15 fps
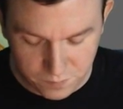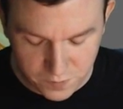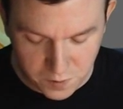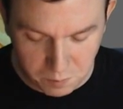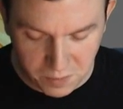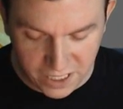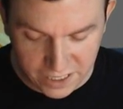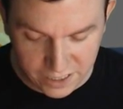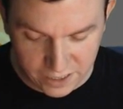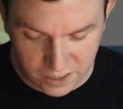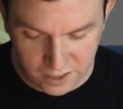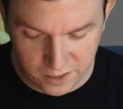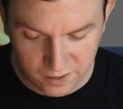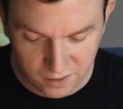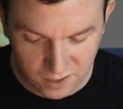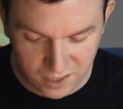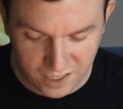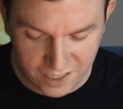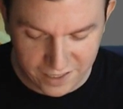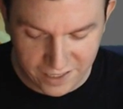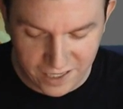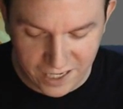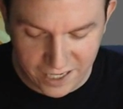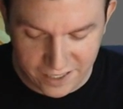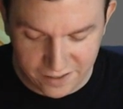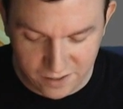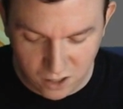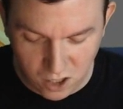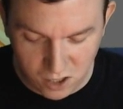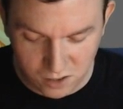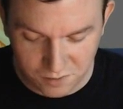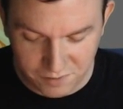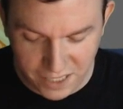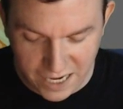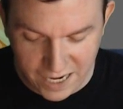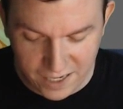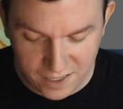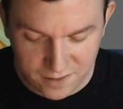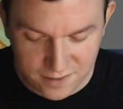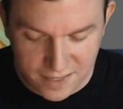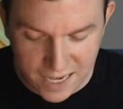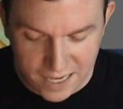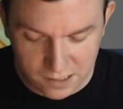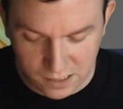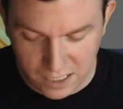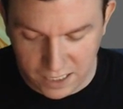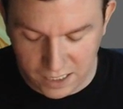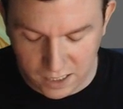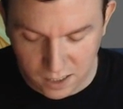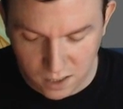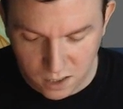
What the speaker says: the mania and all of that is that, like,